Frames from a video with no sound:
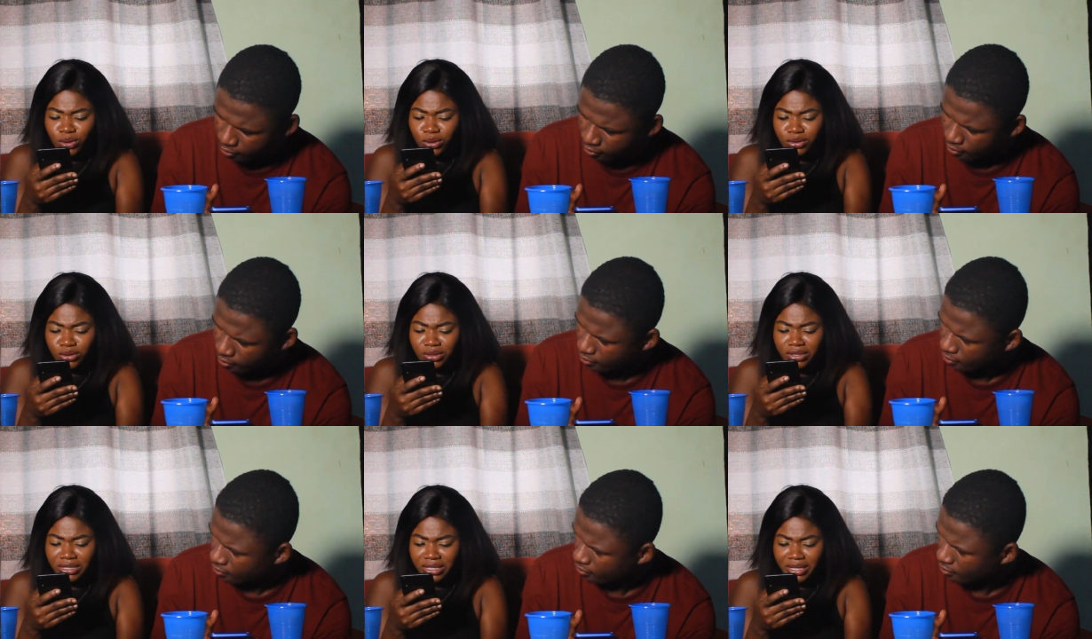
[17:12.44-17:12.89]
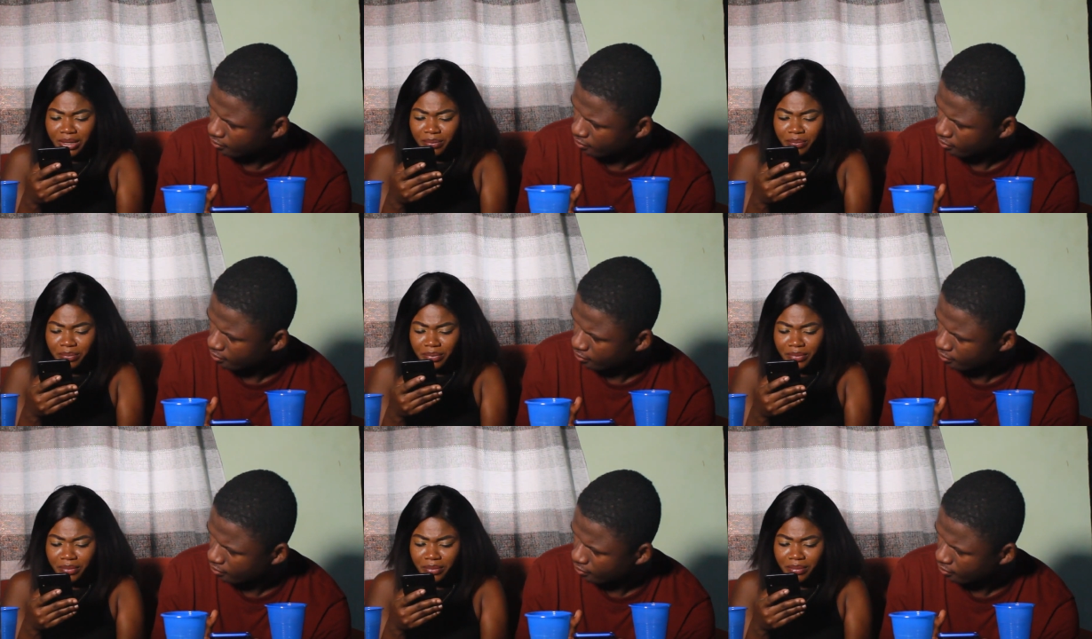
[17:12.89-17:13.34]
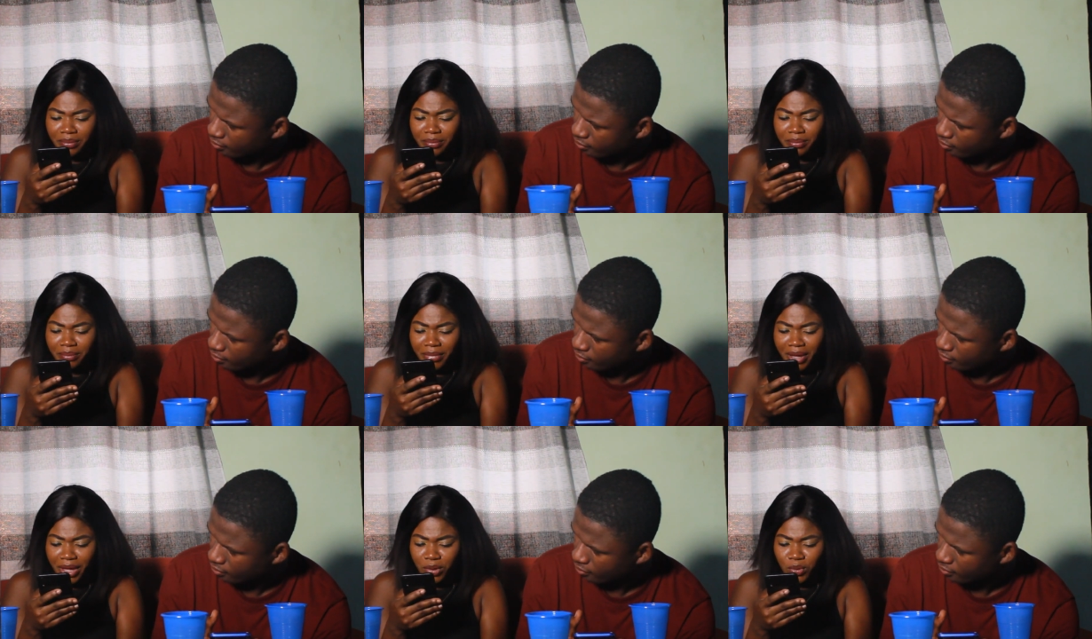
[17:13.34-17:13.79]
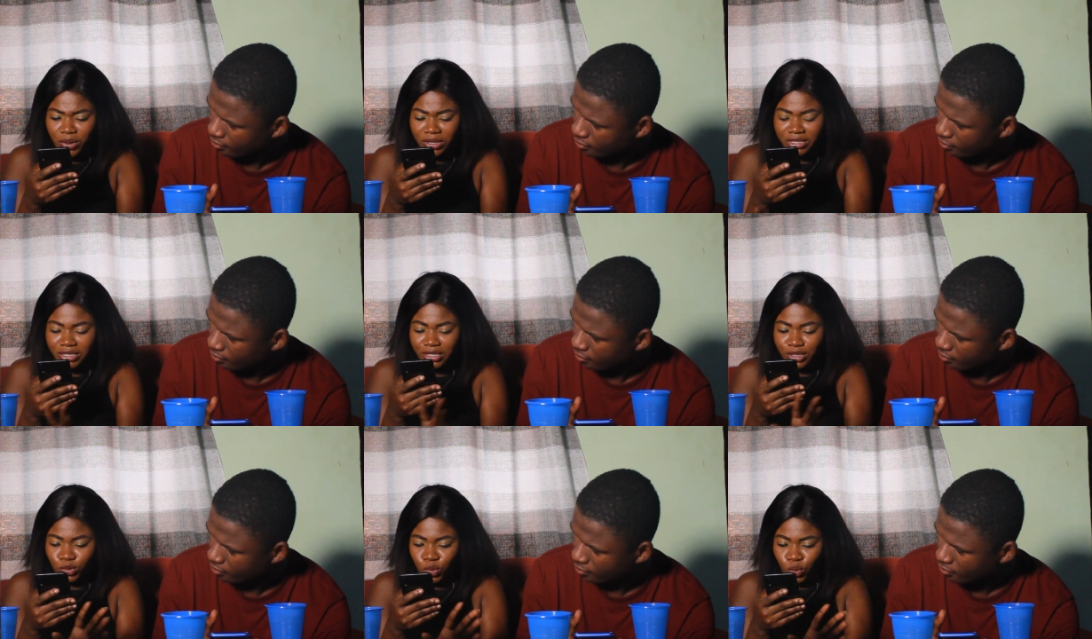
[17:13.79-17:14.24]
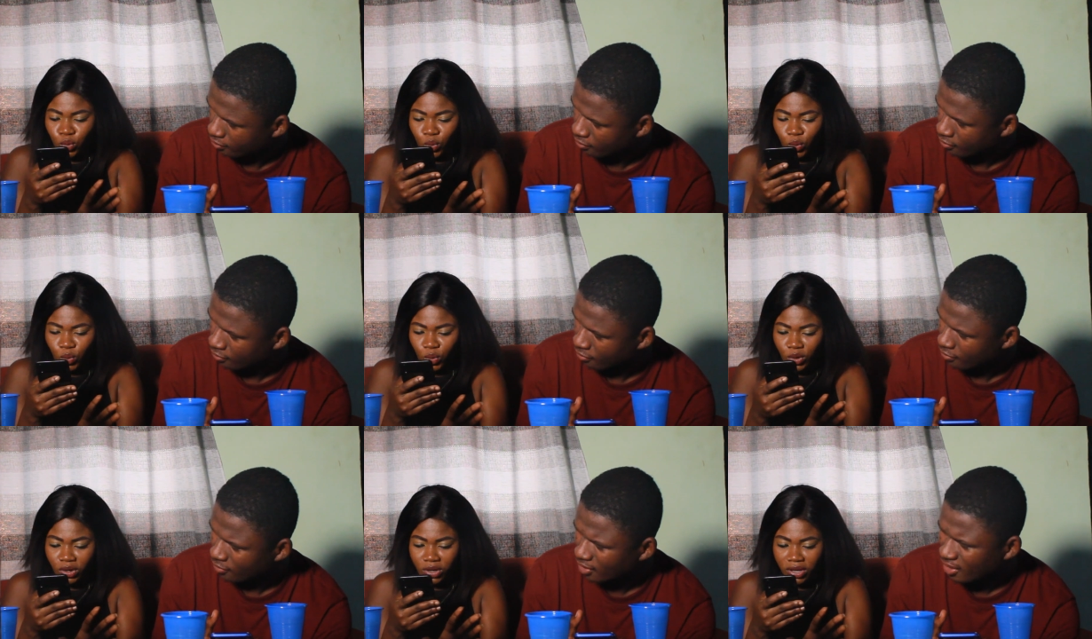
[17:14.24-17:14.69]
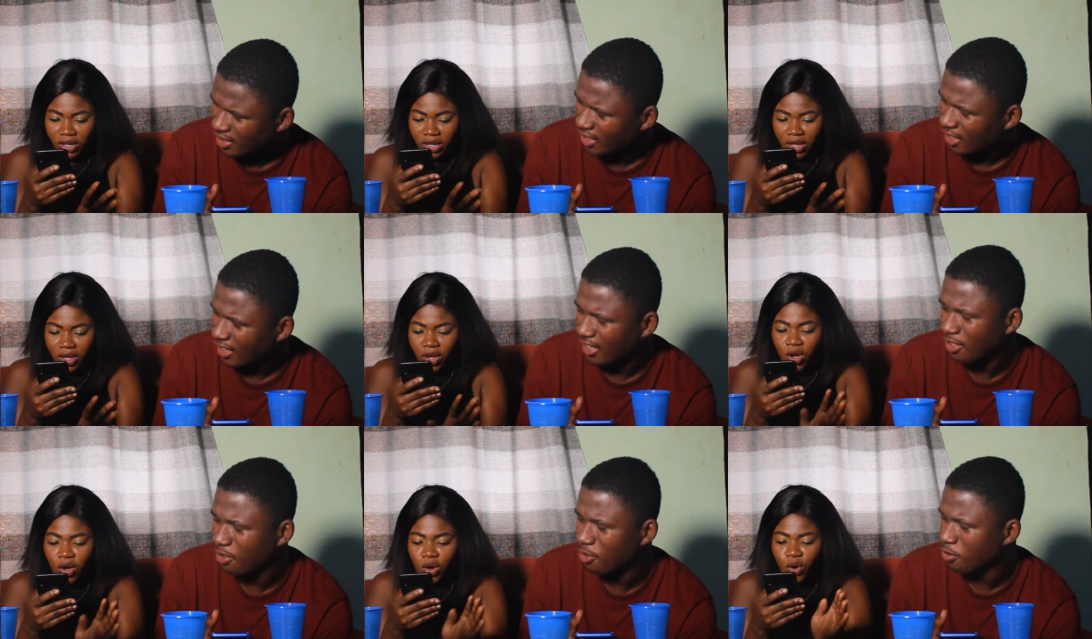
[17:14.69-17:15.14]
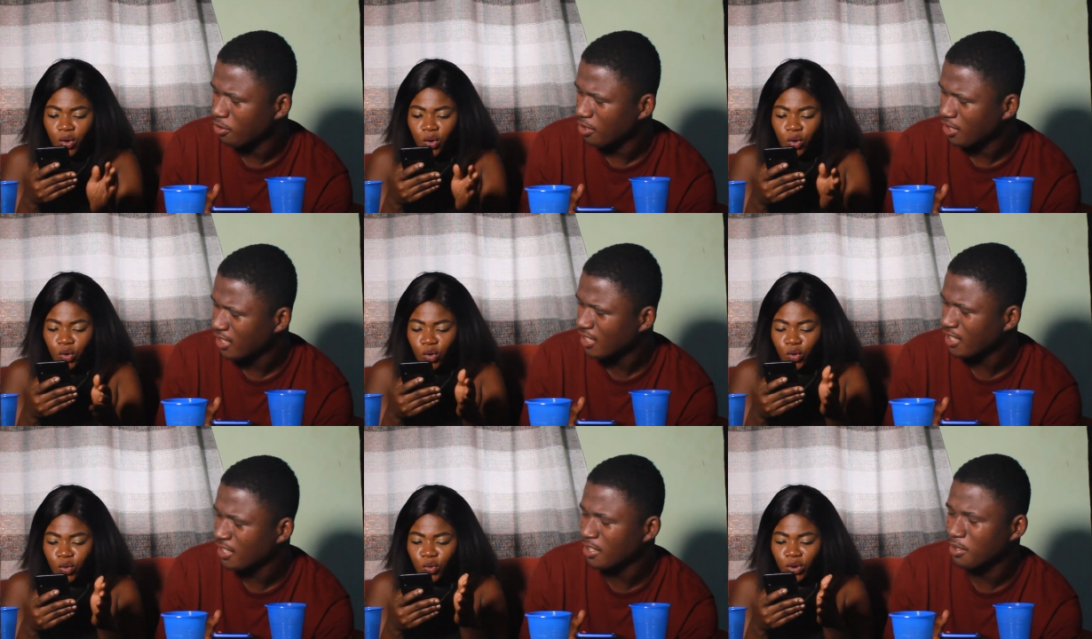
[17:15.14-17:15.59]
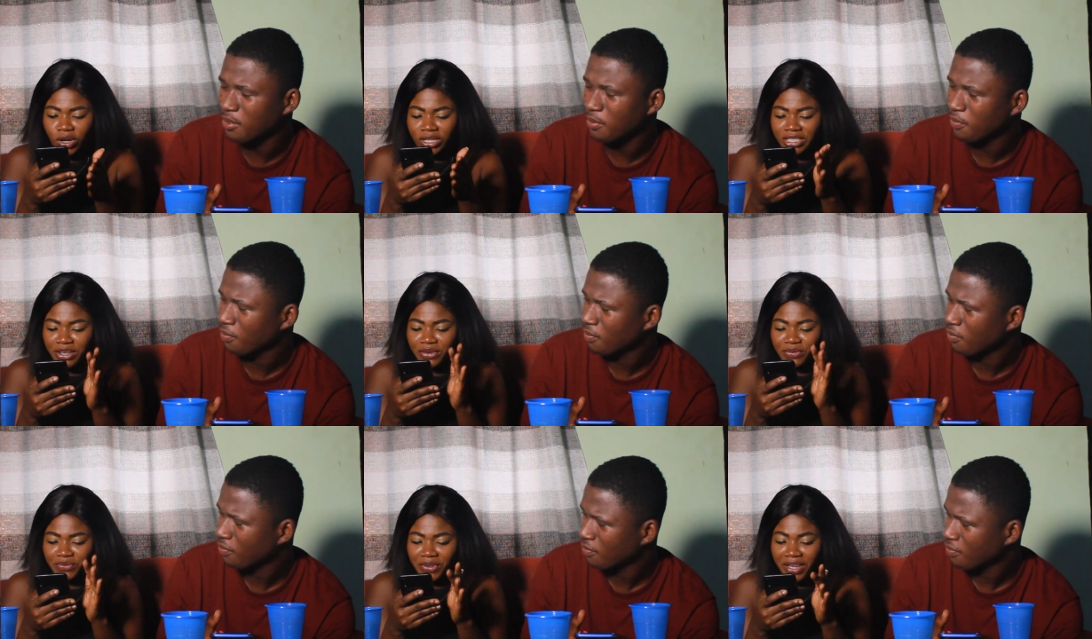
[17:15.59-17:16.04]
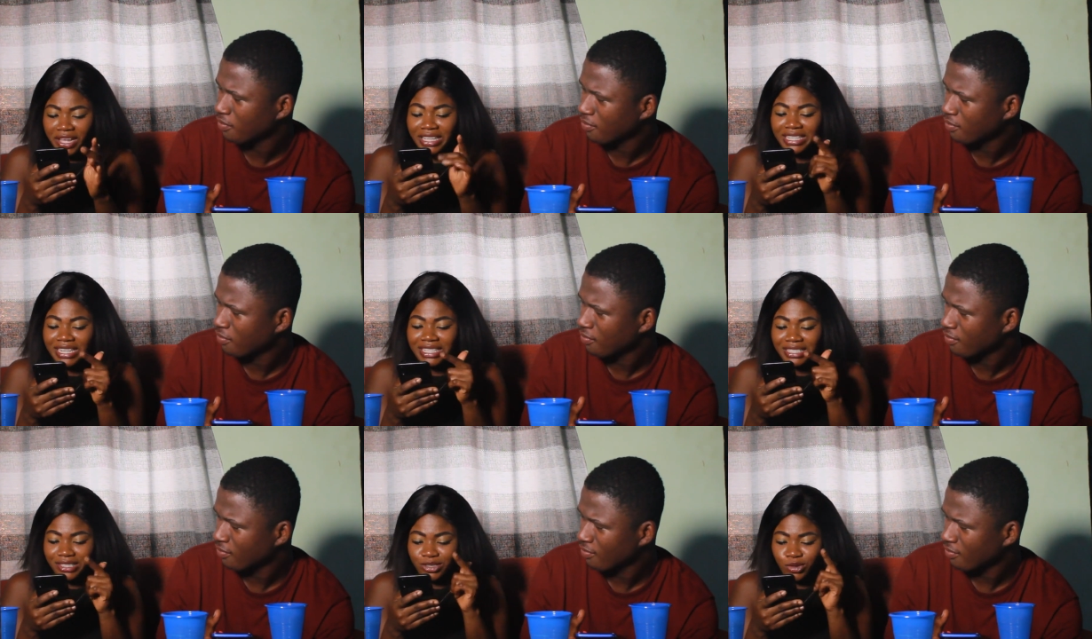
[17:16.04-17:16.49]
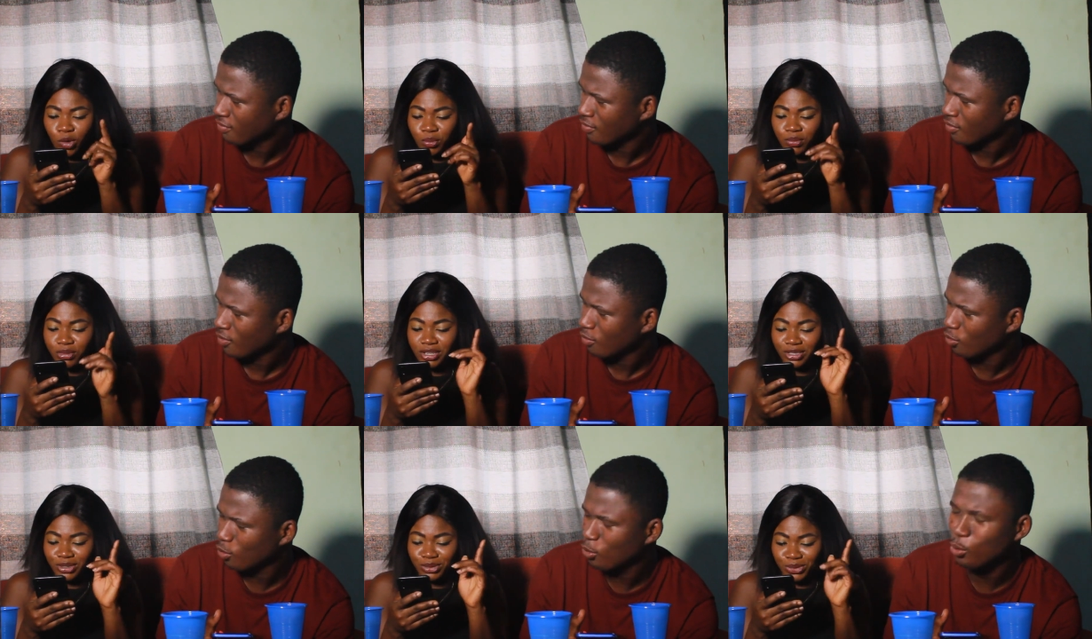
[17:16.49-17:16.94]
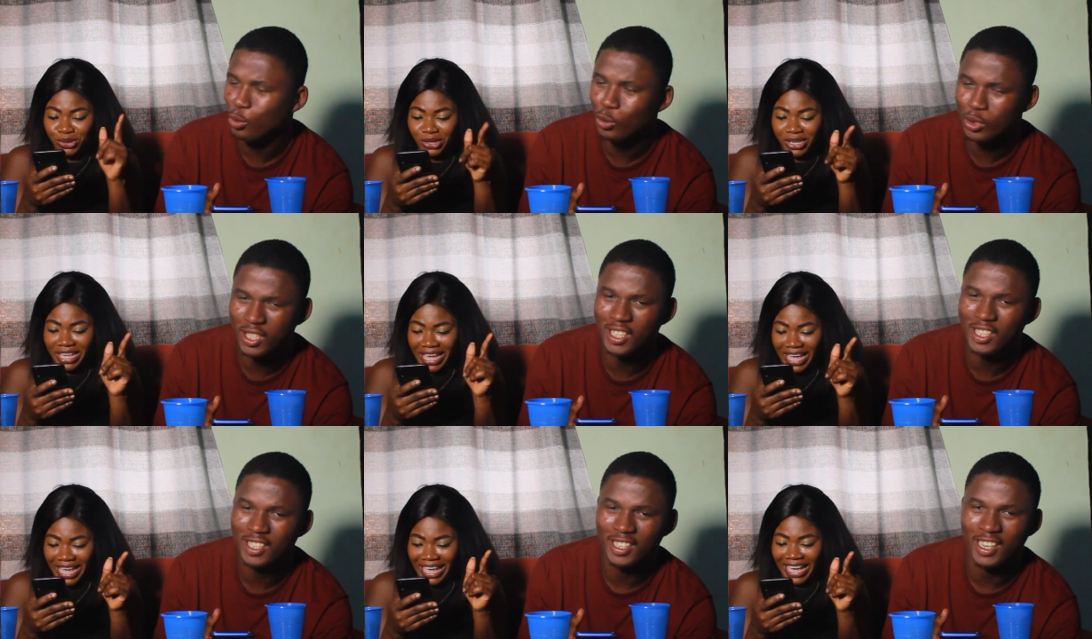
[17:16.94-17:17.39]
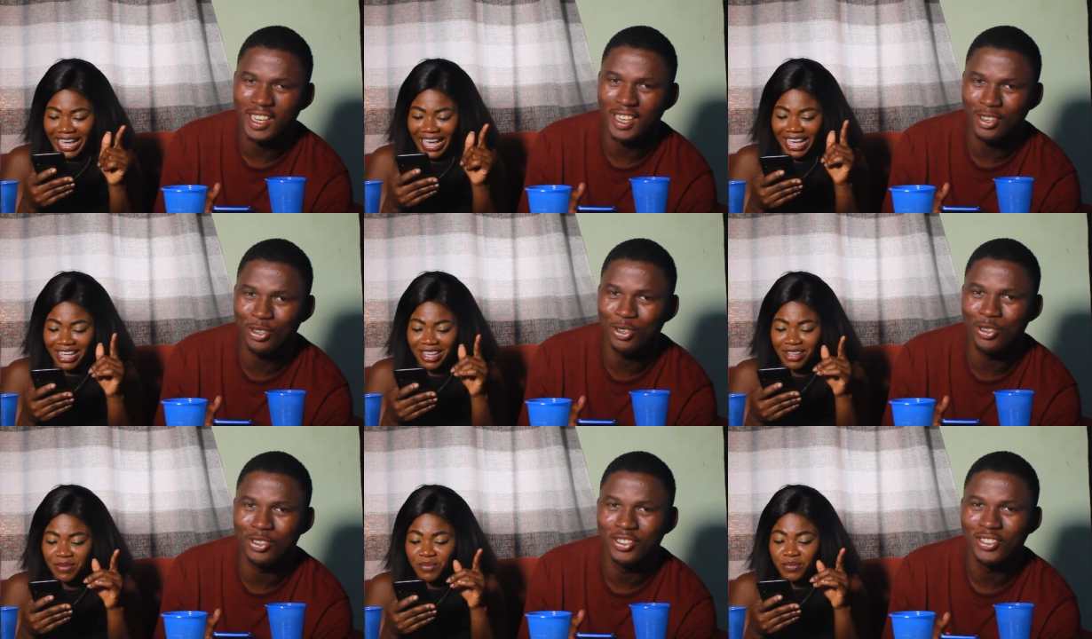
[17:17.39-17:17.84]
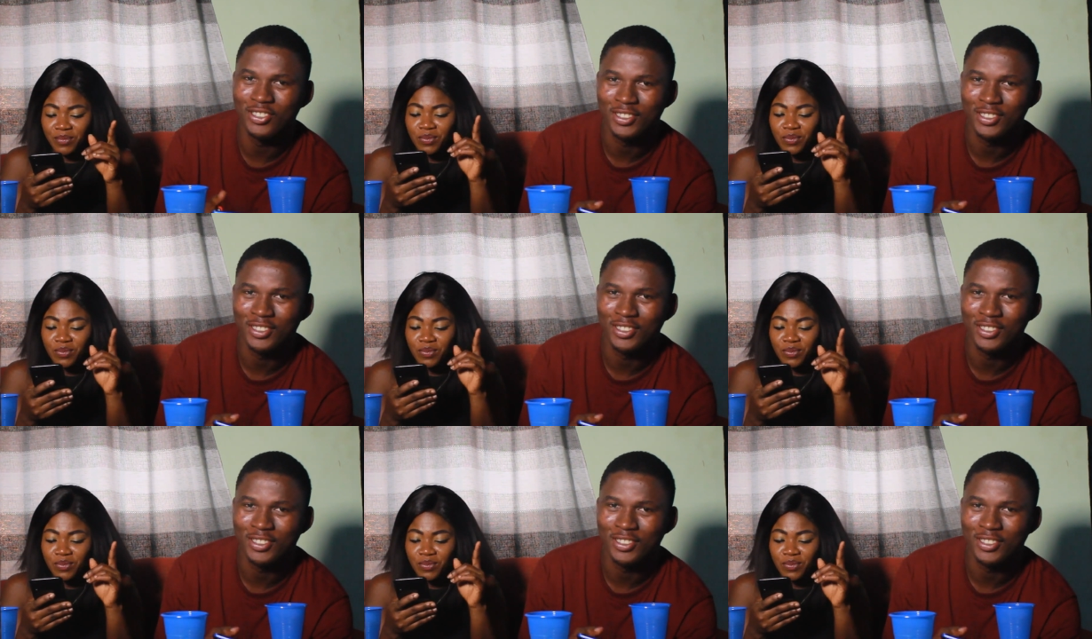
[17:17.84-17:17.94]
Speaker 1: not to skip my question though.
Speaker 2: I know. Who this was
Speaker 1: the first? This is gonna be tricky. I know.